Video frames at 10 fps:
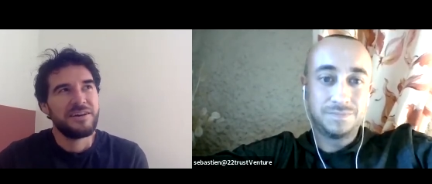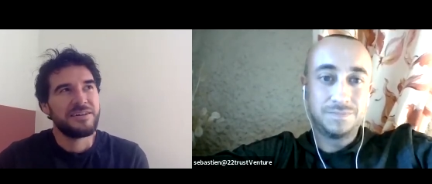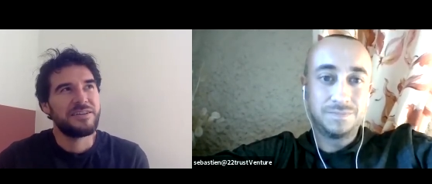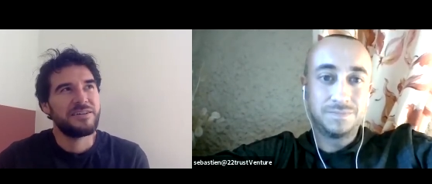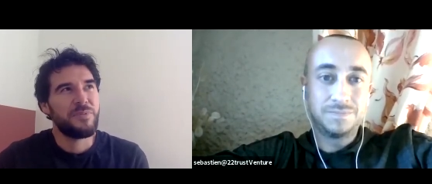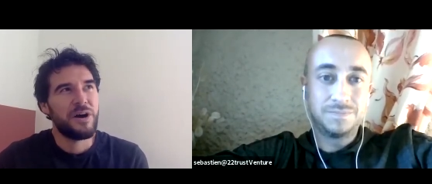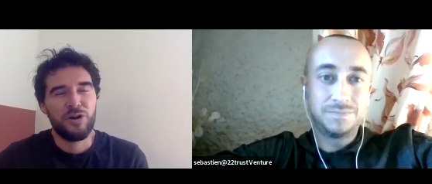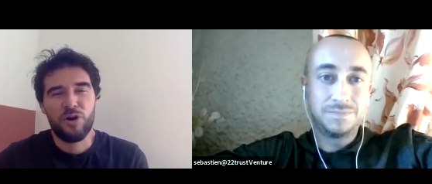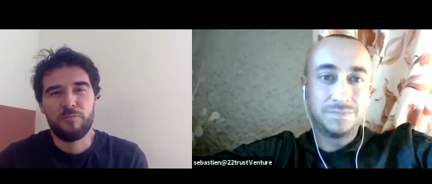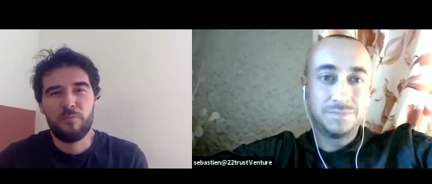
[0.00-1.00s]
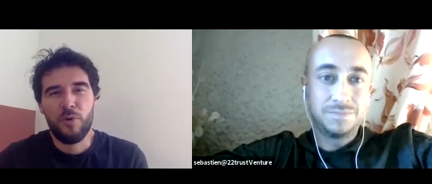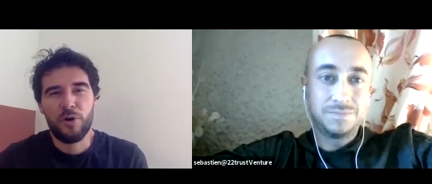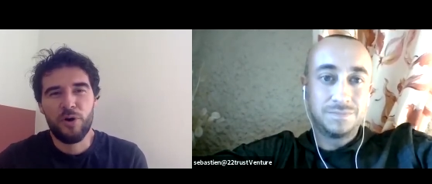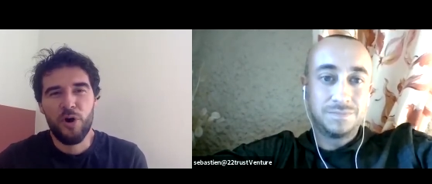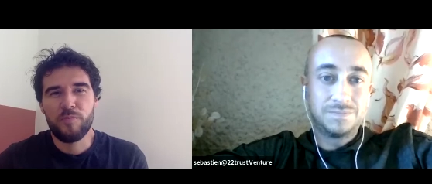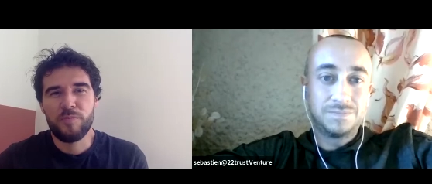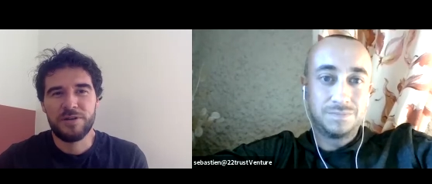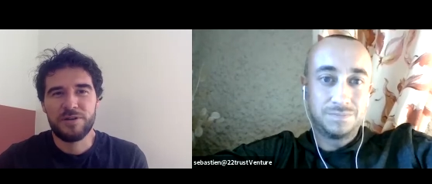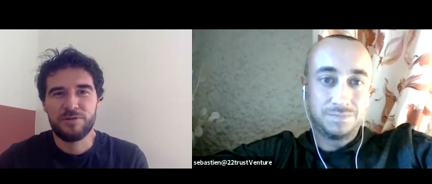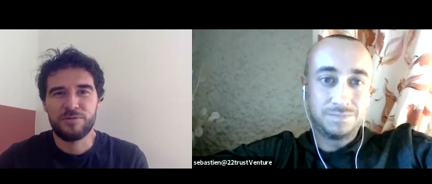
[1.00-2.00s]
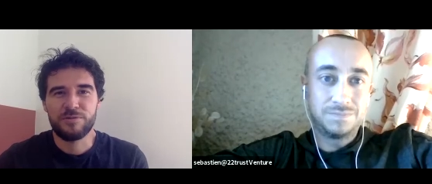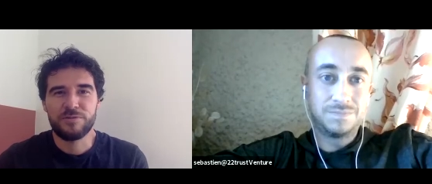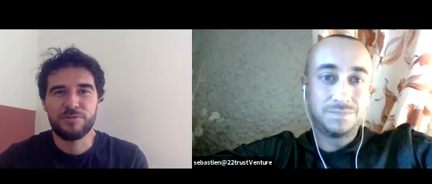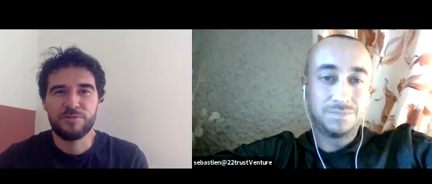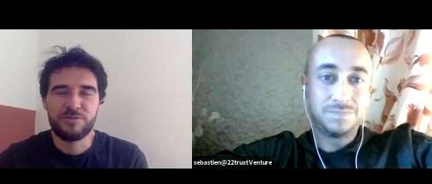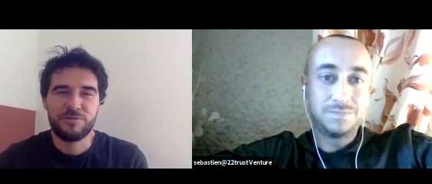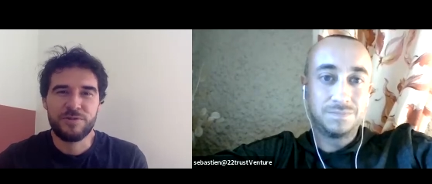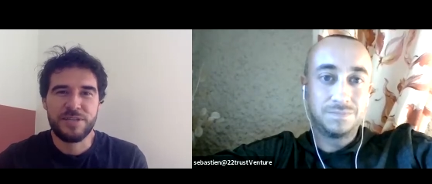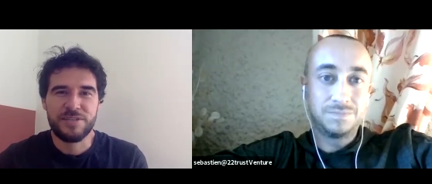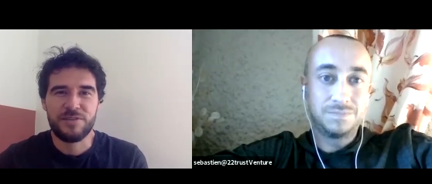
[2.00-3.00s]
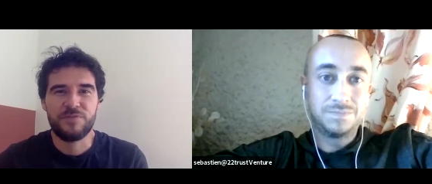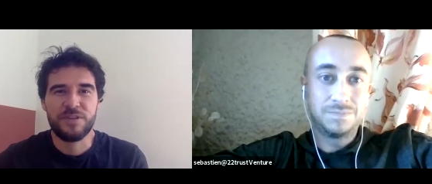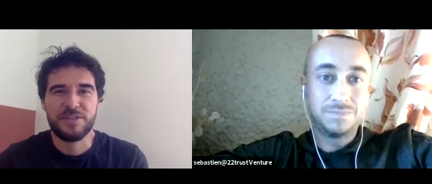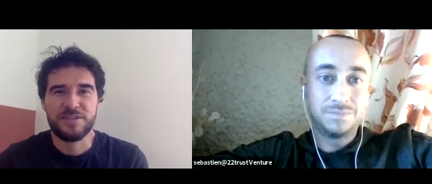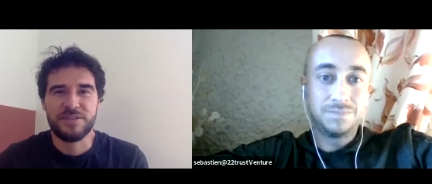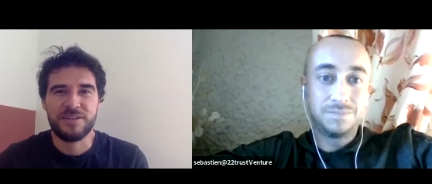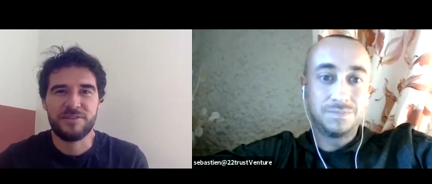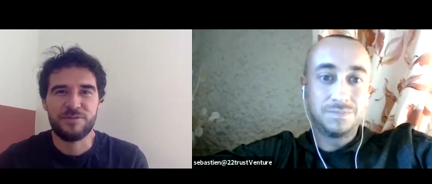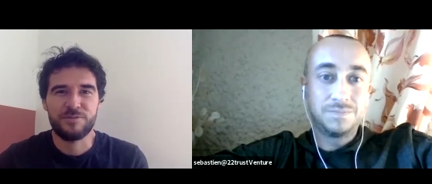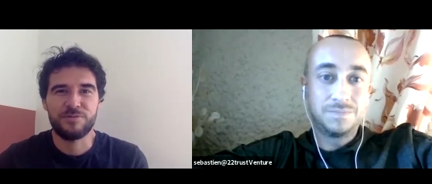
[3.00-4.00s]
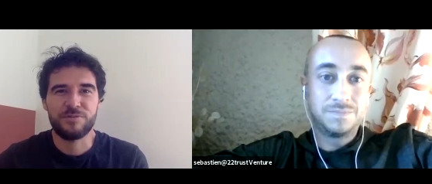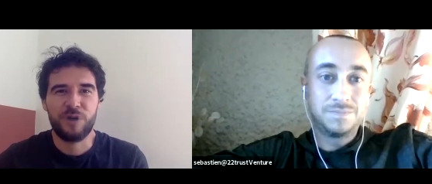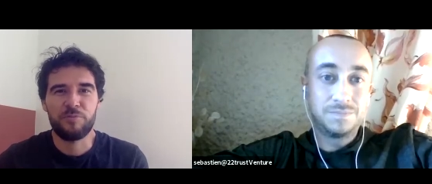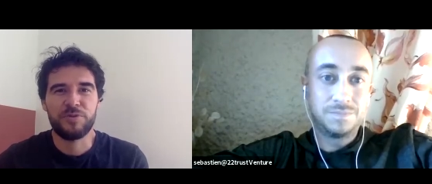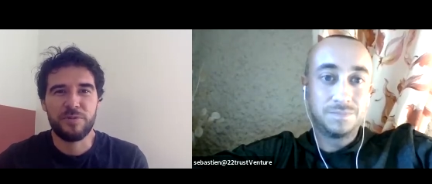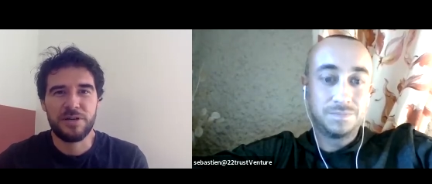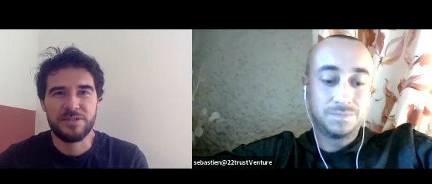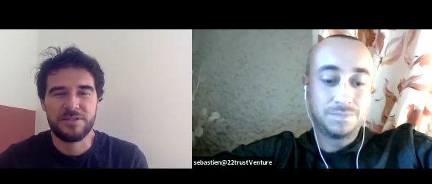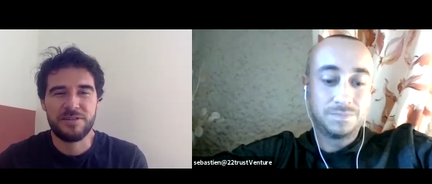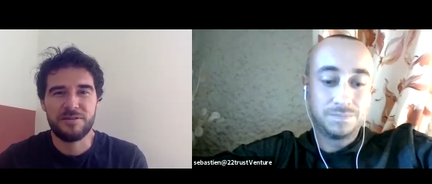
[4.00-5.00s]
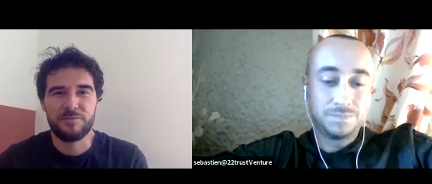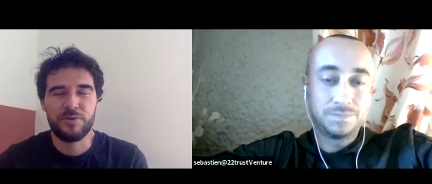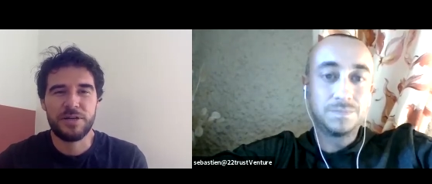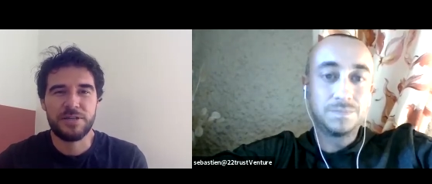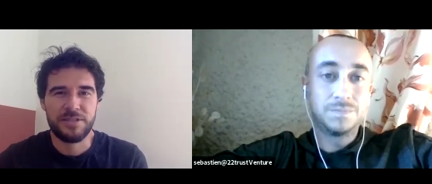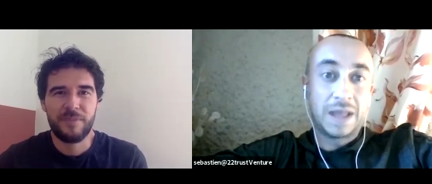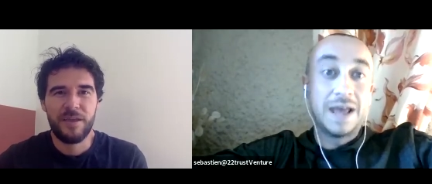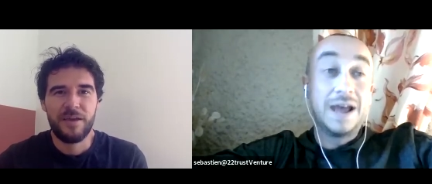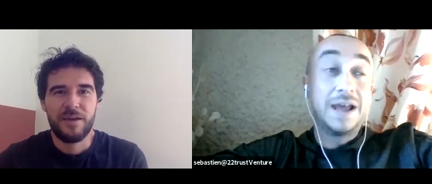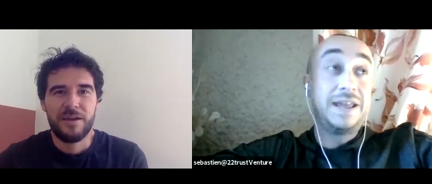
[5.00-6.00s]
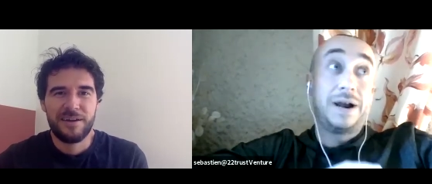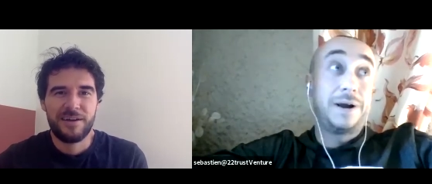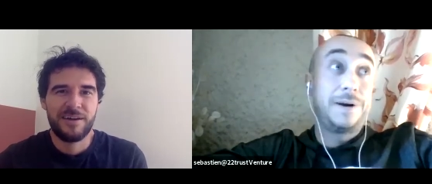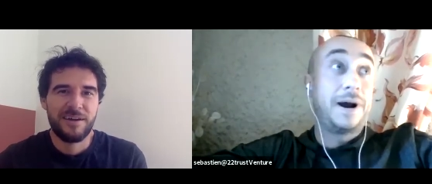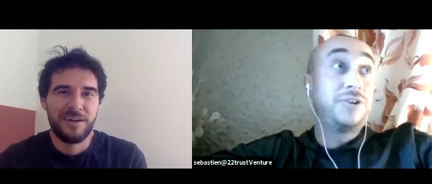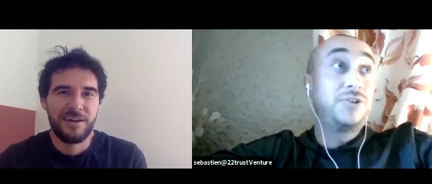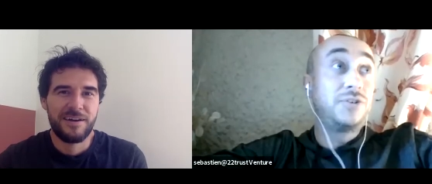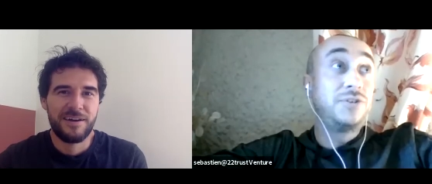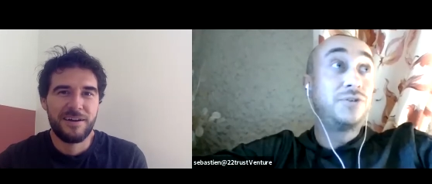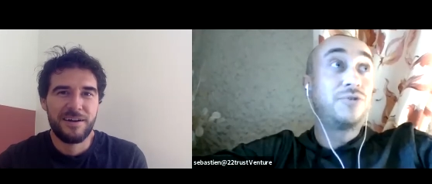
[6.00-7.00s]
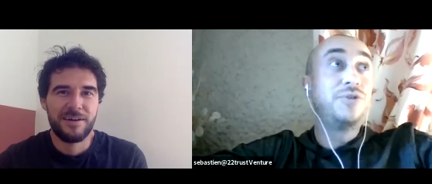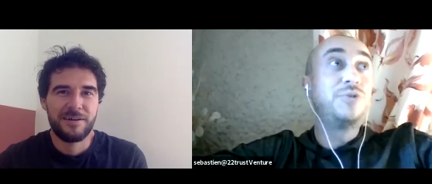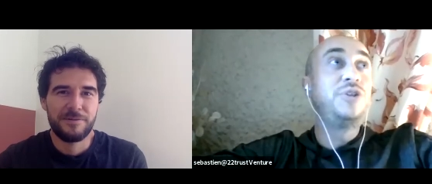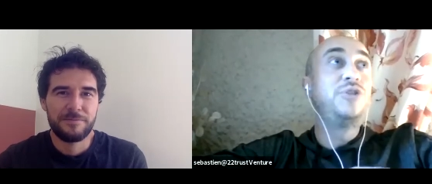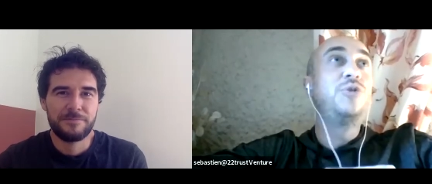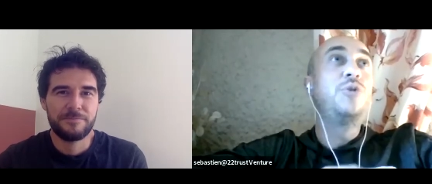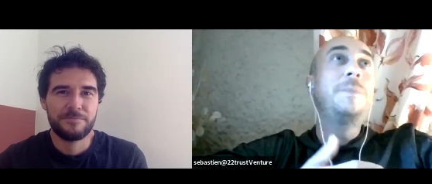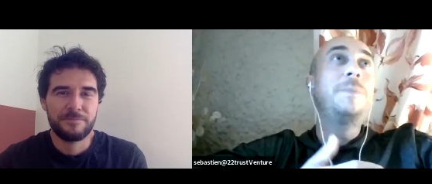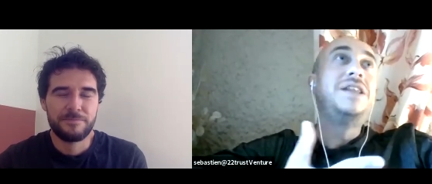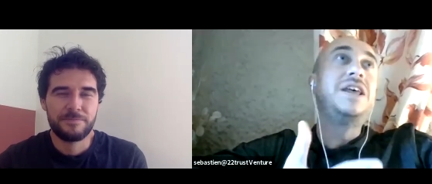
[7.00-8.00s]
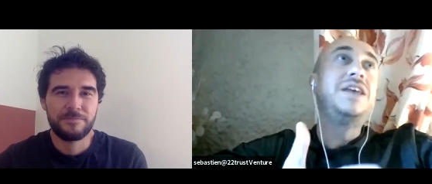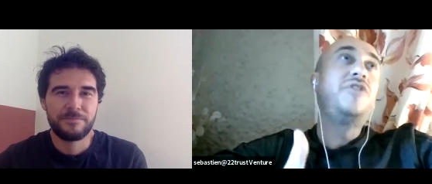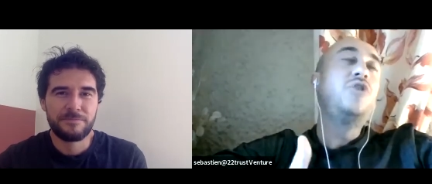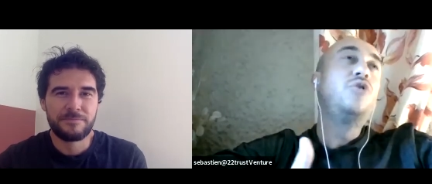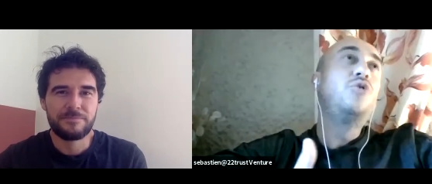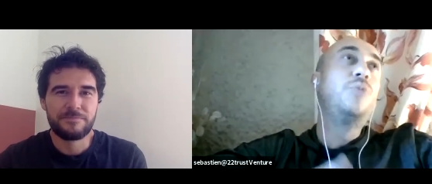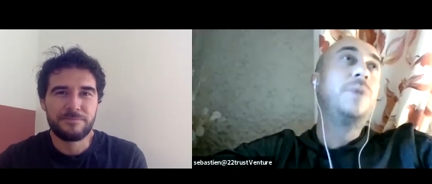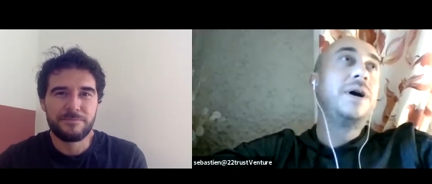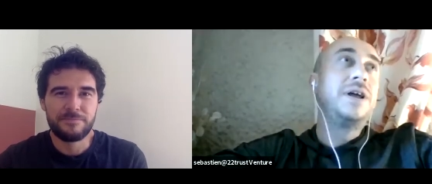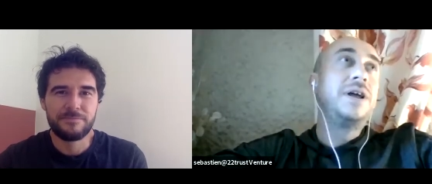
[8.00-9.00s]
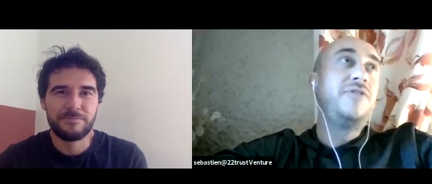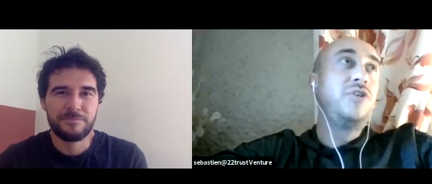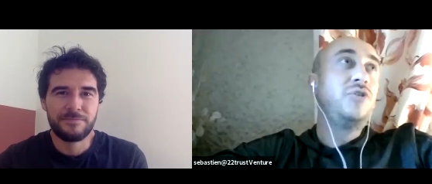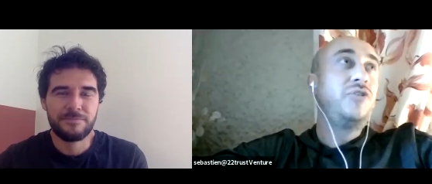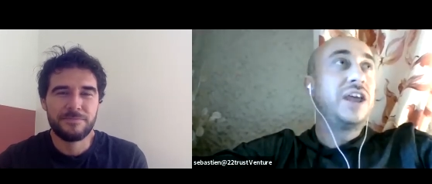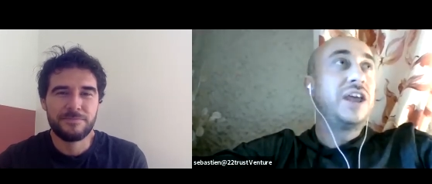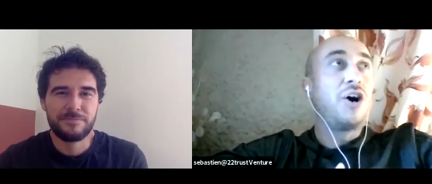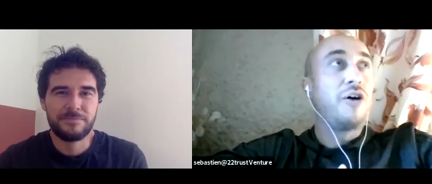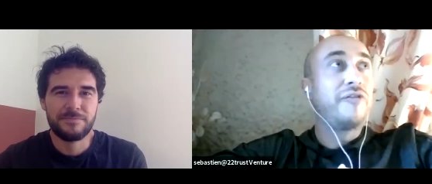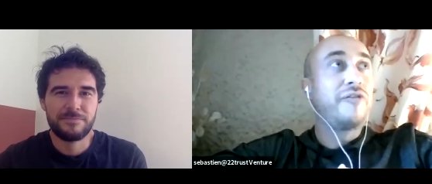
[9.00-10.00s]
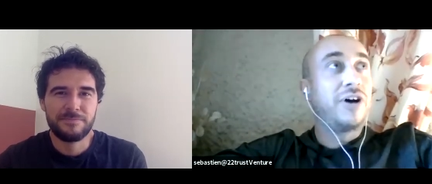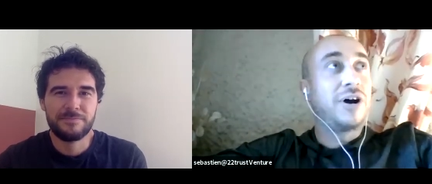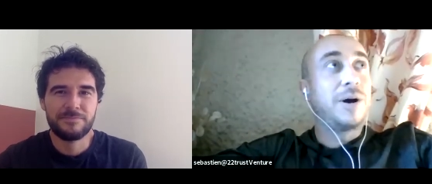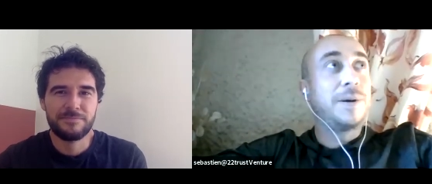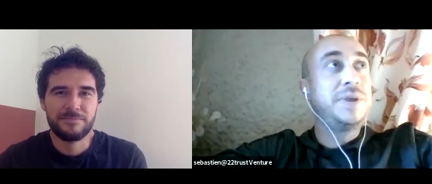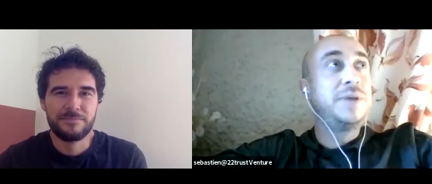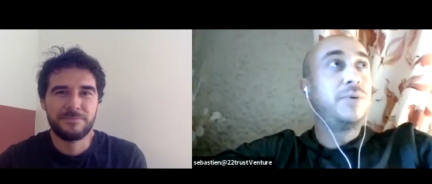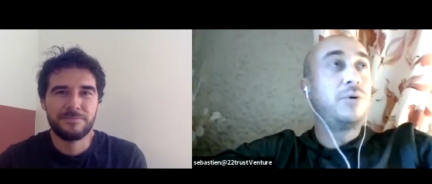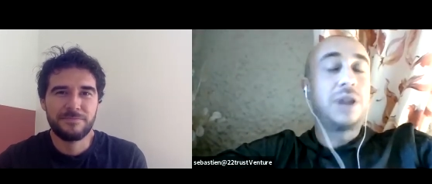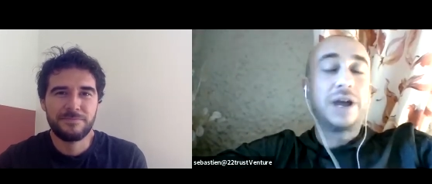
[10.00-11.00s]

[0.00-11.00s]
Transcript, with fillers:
Speaker 1: they are more open to, to test new things and to optimize the pricing.
Speaker 2: Yes, I totally agree with you. And if you if you think of uh, people like